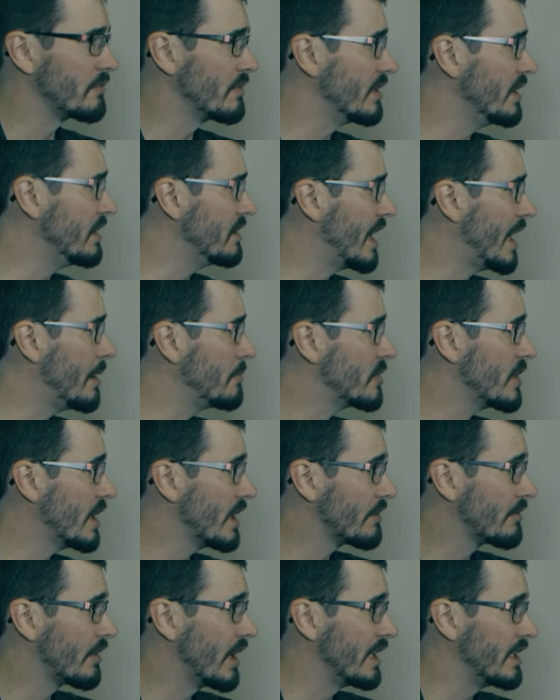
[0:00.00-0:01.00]
really name
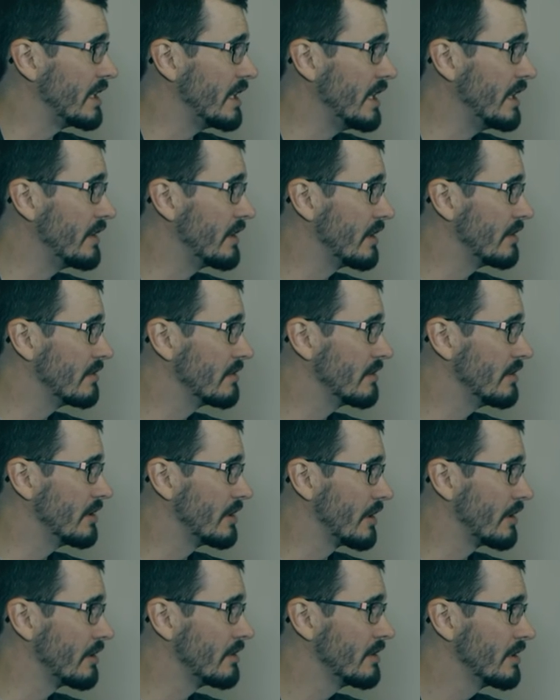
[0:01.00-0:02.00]
check right here that, you
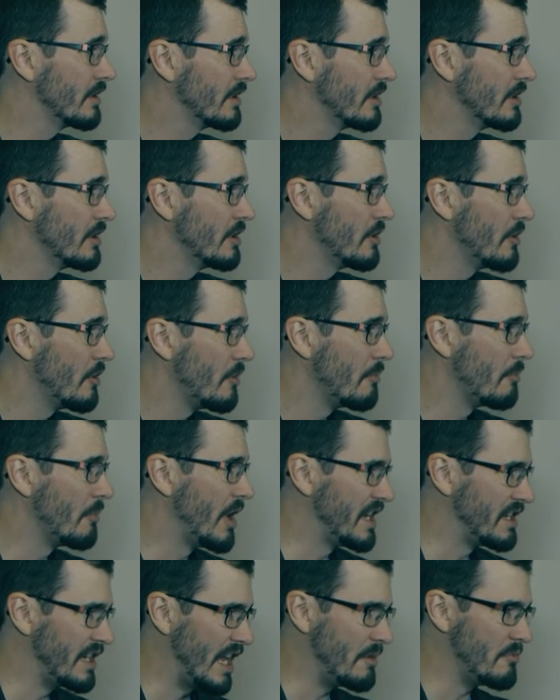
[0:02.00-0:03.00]
know,
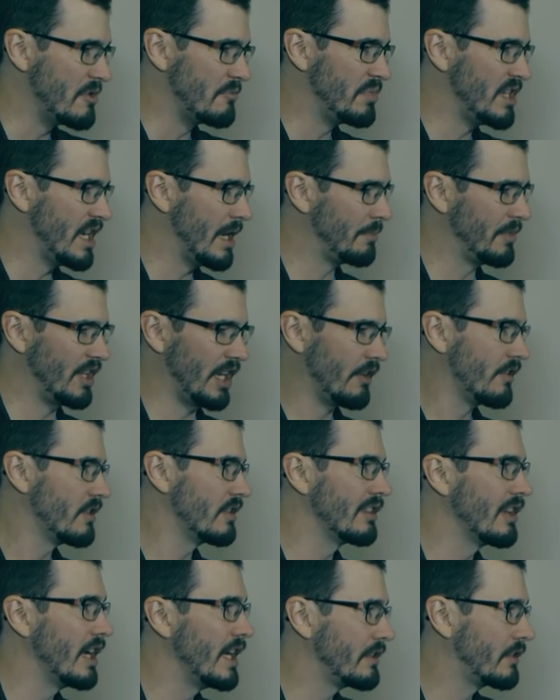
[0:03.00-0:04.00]
my name would be up there
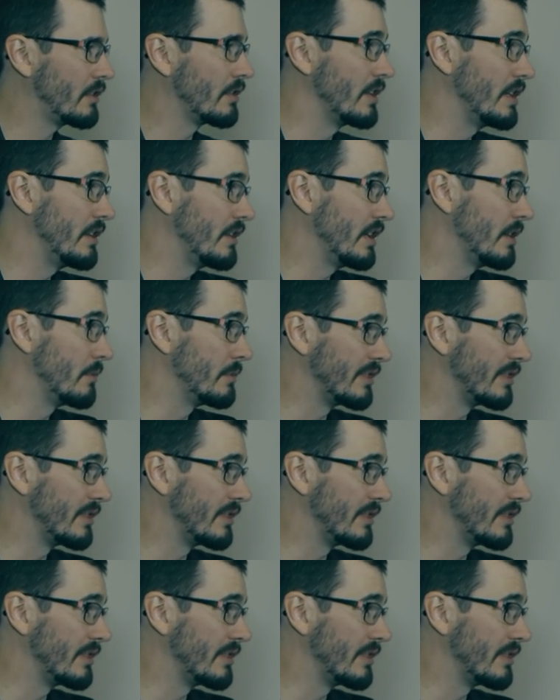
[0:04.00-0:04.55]
in lights or anything. It